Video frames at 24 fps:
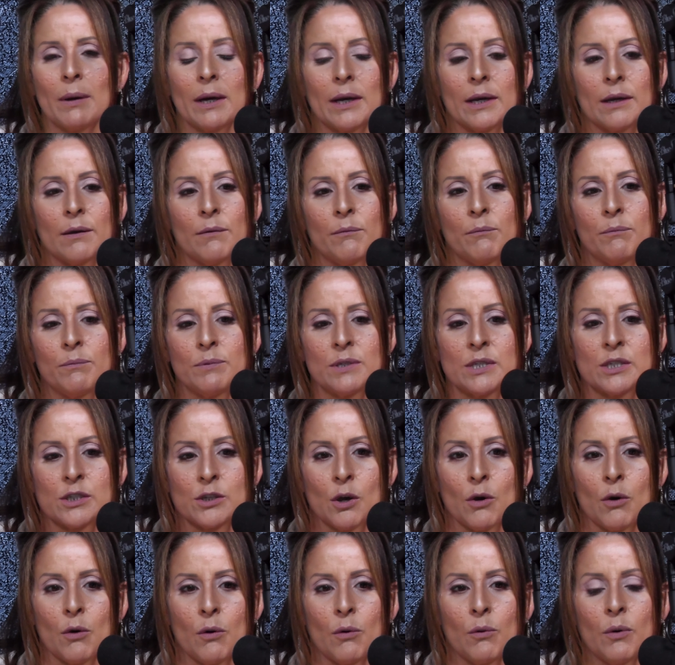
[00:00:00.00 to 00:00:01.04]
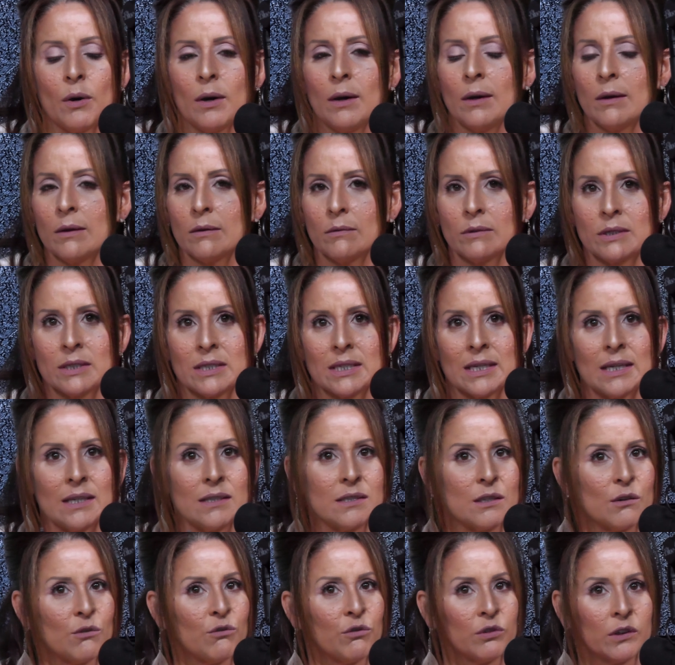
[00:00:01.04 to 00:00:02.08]
going to sow
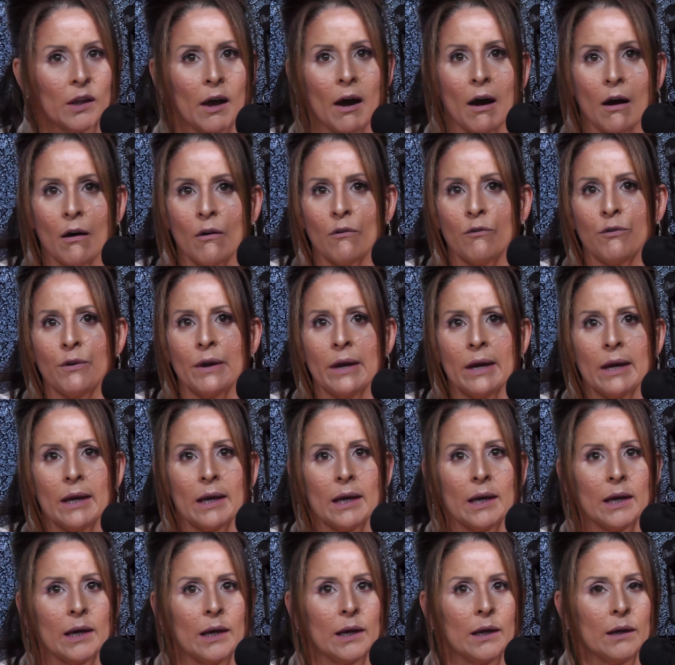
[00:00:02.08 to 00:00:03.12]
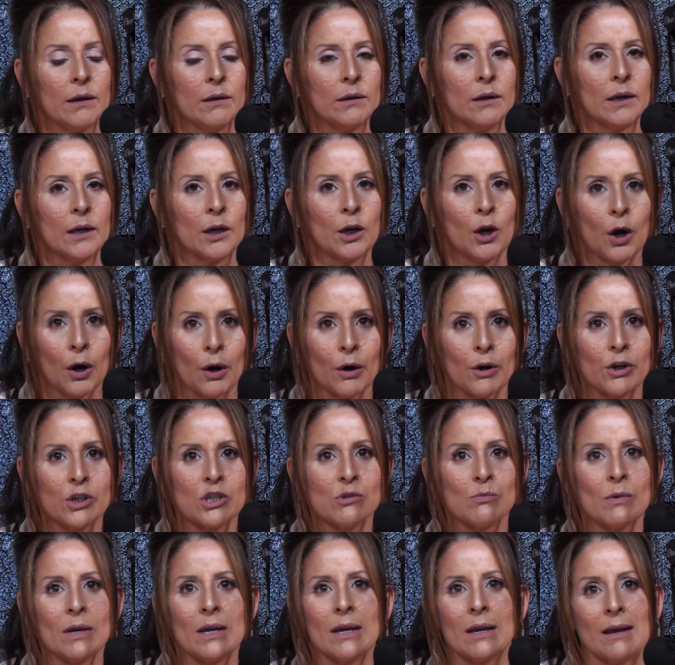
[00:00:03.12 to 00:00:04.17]
seeds of love and
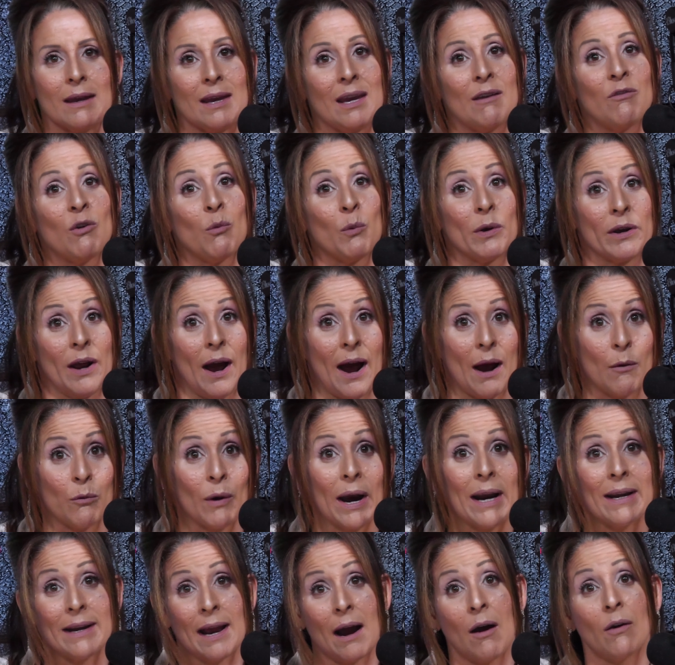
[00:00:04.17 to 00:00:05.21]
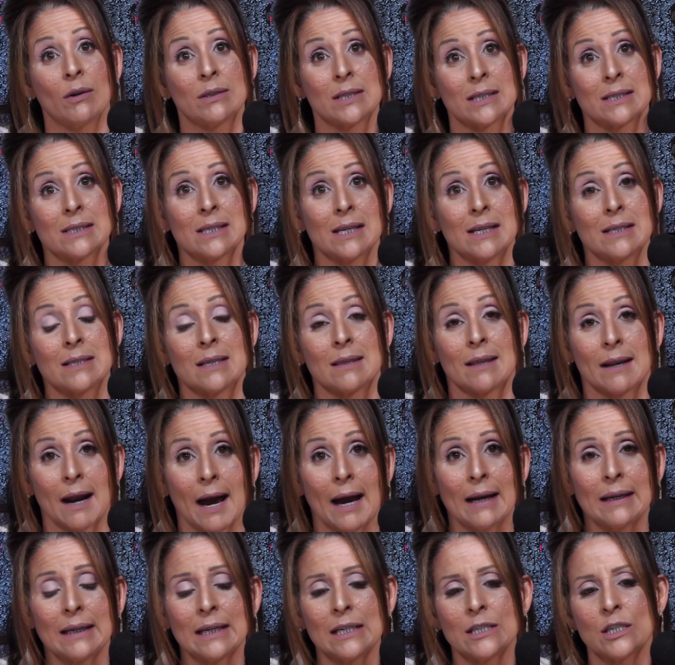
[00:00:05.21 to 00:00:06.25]
encouragement even when right now it's a season that
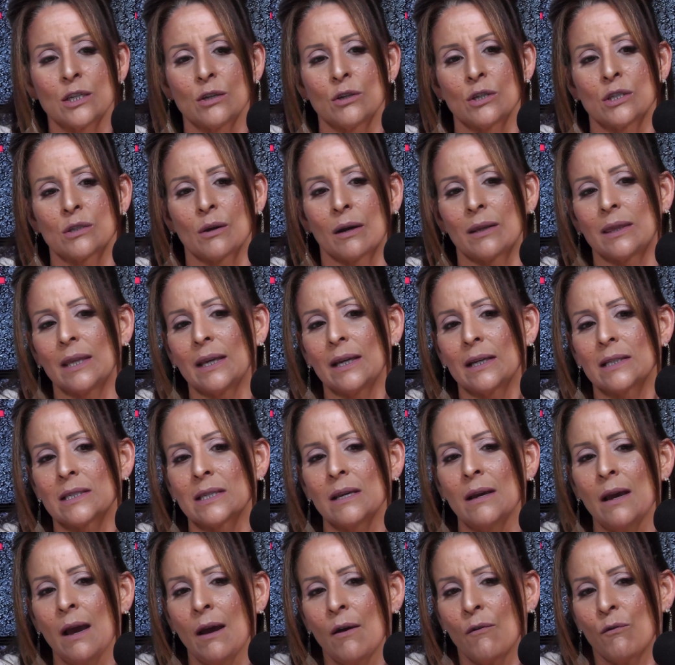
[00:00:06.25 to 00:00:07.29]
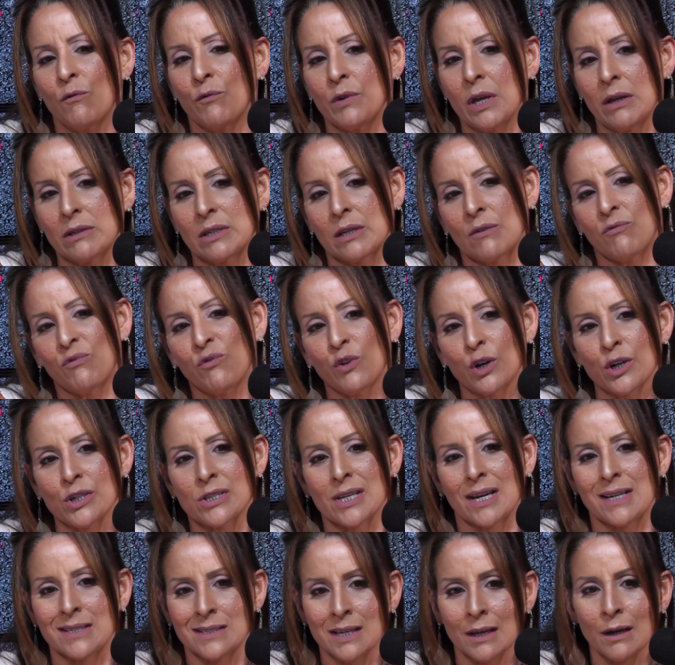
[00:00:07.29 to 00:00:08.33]
I need to. So I think it's you have to first
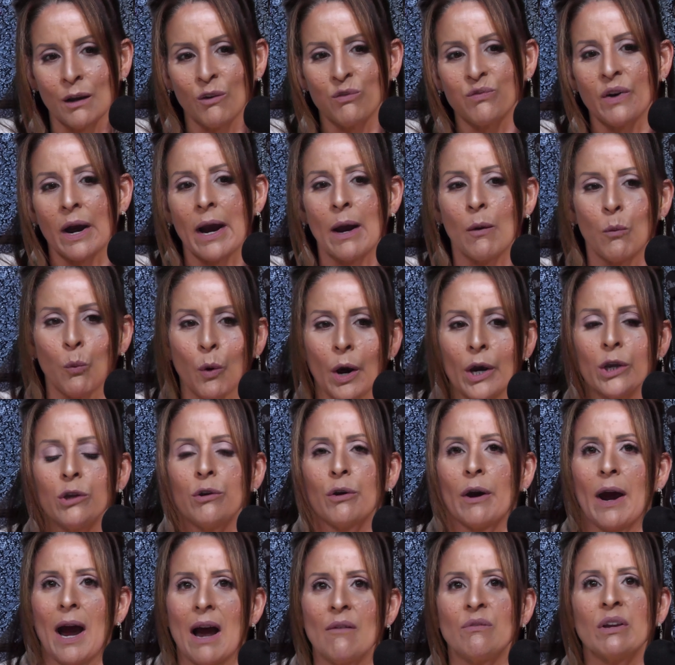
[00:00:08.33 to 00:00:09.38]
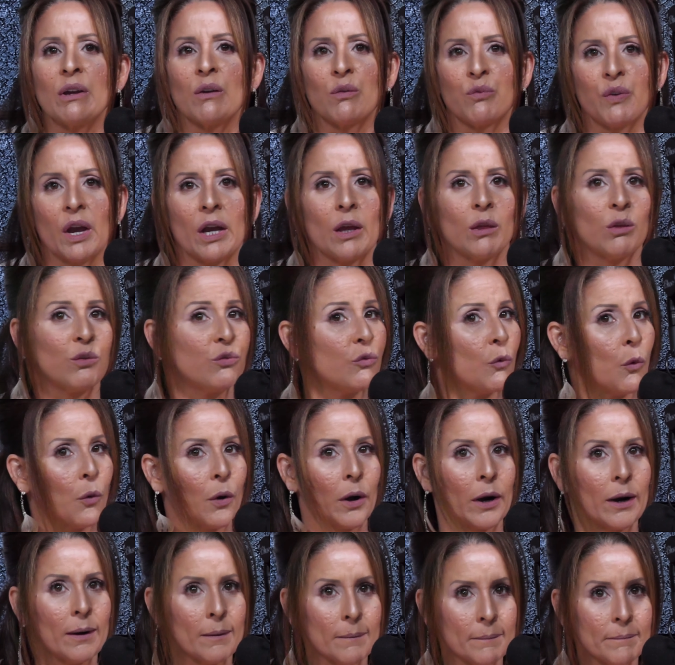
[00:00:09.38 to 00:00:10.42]
identify what you're having faith
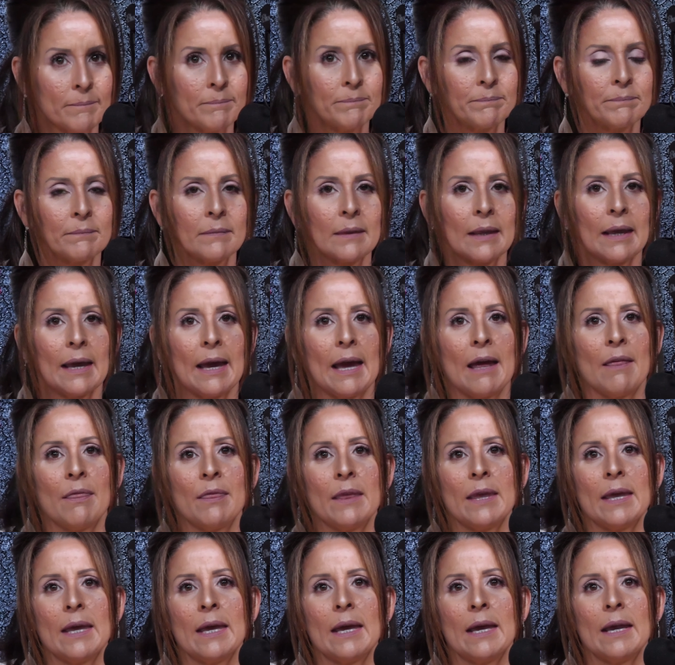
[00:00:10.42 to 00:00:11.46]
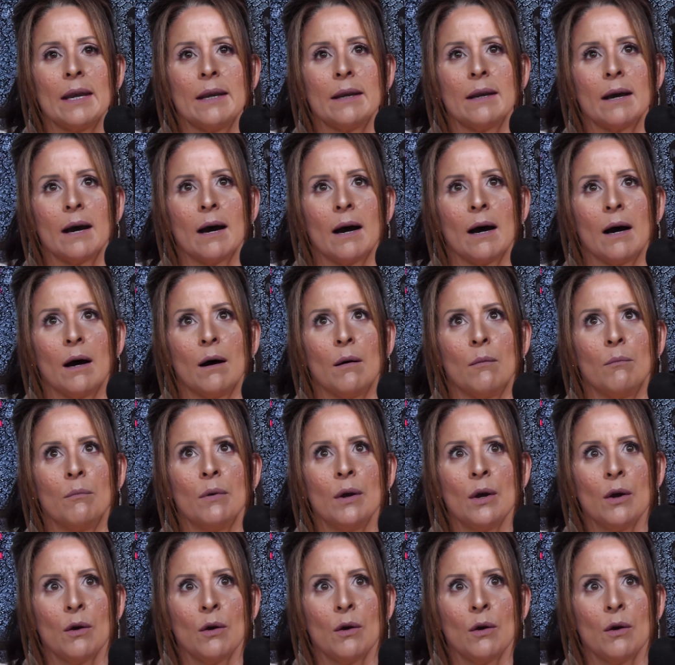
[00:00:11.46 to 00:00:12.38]
for and then um,